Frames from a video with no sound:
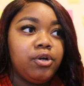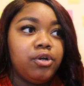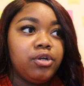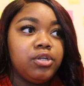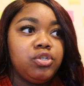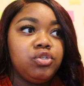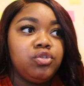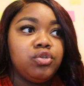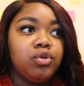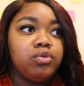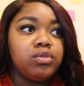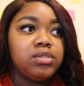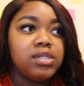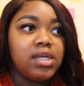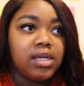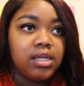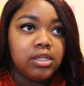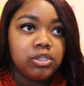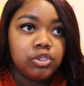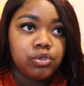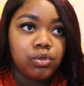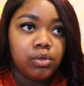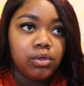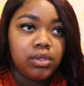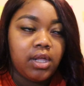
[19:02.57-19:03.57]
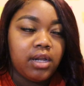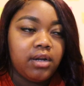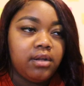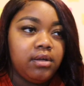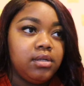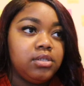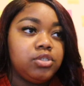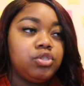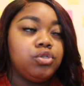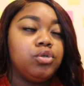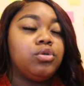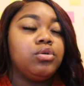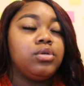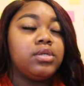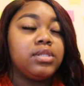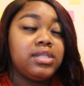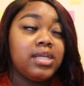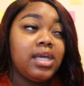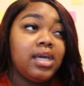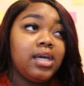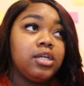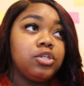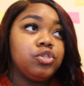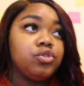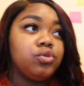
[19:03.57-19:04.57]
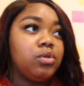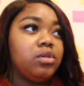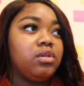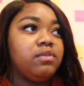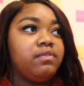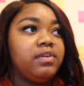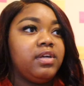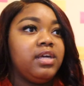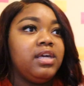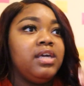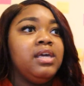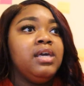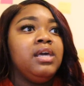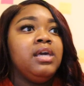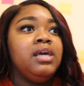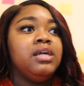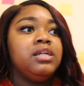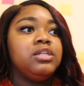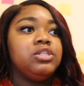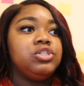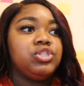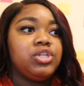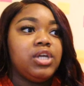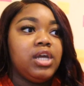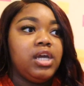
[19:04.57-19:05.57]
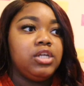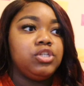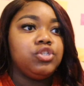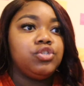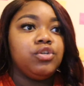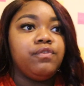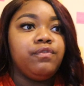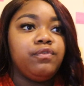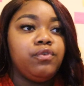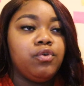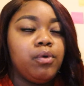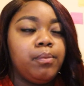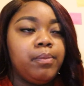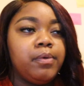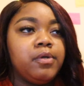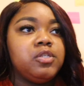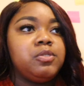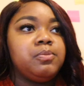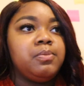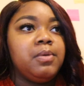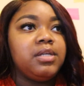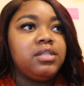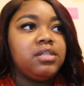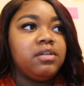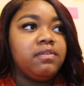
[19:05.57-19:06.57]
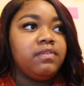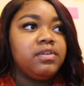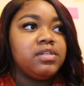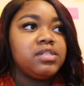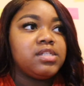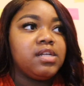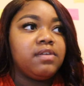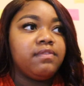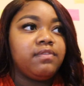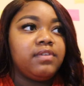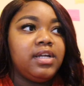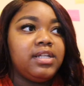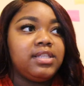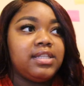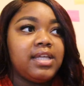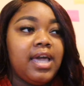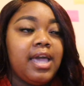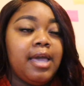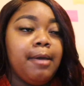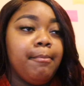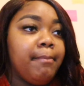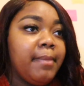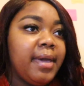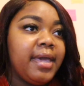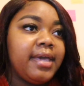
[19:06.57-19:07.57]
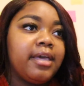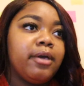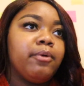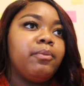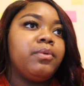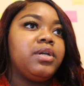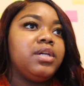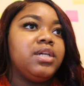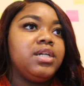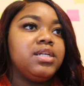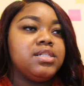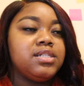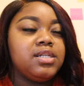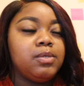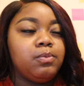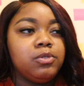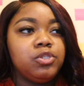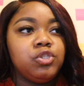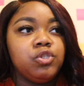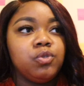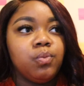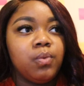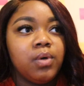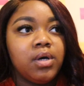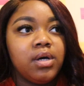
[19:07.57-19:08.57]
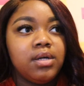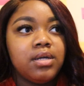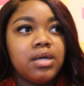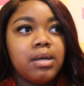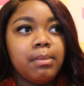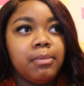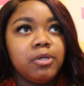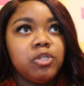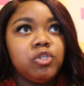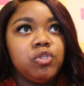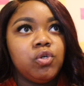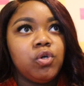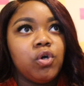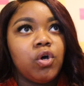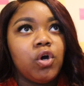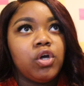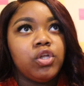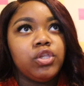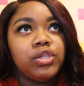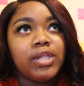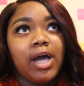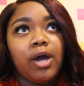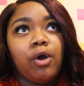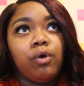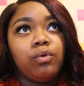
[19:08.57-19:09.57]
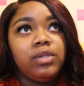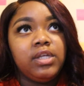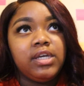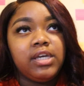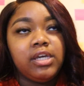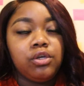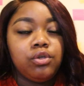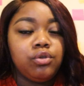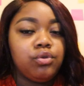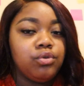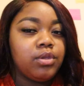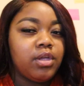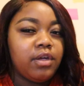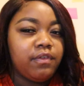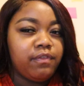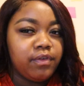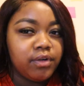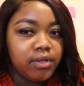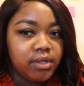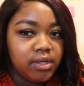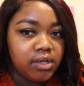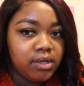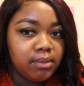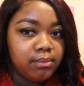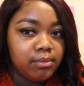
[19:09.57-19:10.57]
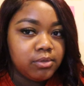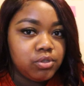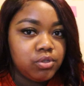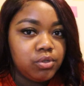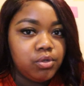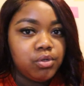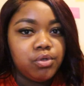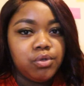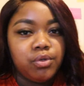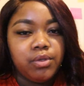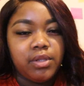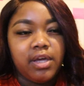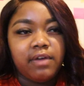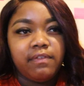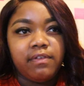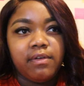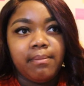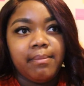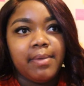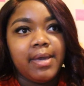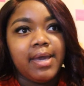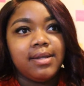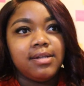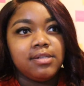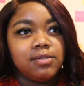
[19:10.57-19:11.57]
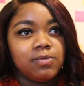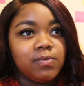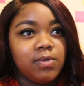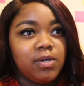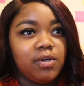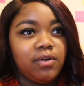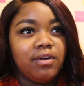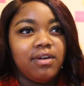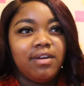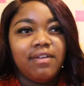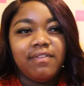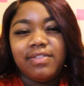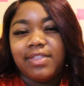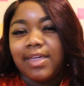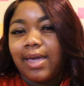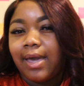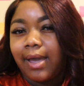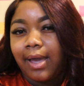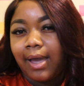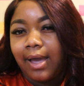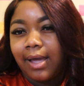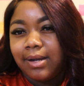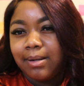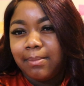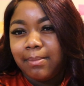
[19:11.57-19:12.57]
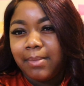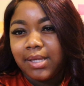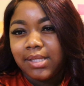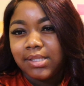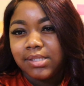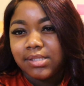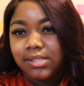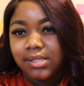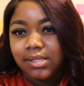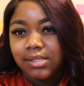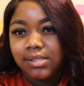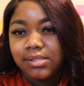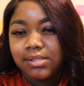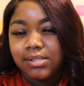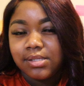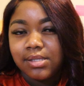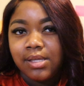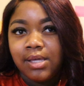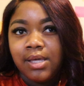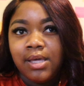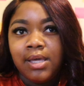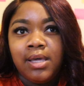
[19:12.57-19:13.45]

or you know, take control of take control of it, change your view and perspective and stuff like that, and make it what it is that what you want. But you go, not only can you do that for good, but you could do that for bad as well. If that kind of makes sense,